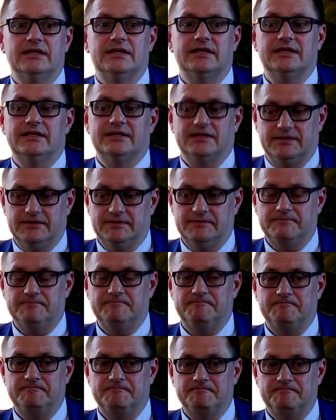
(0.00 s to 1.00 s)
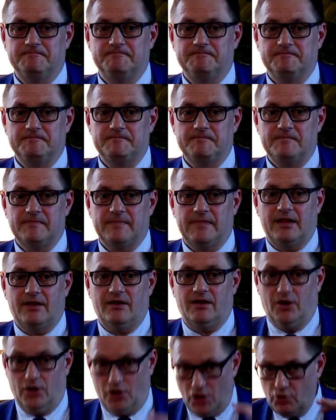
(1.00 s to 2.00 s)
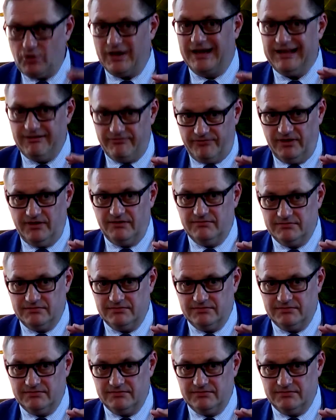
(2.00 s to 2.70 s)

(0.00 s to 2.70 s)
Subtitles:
On local level,